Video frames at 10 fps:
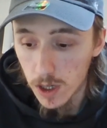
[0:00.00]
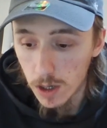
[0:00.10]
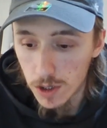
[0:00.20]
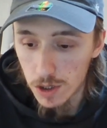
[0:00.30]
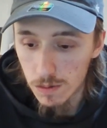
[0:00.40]

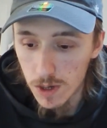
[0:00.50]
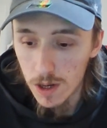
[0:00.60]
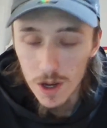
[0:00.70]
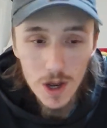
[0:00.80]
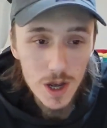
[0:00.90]
just
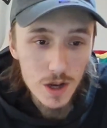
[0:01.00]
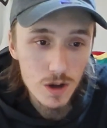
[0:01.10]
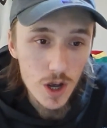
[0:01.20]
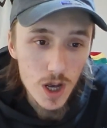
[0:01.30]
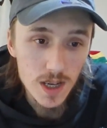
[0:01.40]

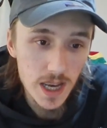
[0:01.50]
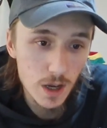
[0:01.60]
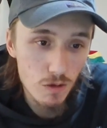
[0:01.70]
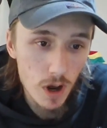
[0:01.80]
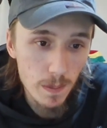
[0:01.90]
say
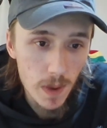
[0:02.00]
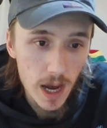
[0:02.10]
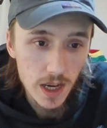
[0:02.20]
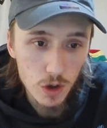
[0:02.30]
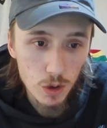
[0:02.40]
the running
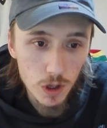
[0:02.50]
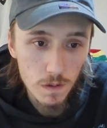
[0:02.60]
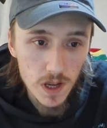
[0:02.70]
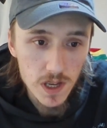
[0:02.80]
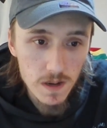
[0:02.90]
back, then you're the
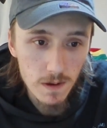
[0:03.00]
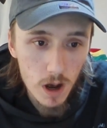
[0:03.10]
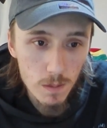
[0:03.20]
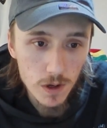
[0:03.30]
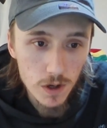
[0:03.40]
offensive lineman.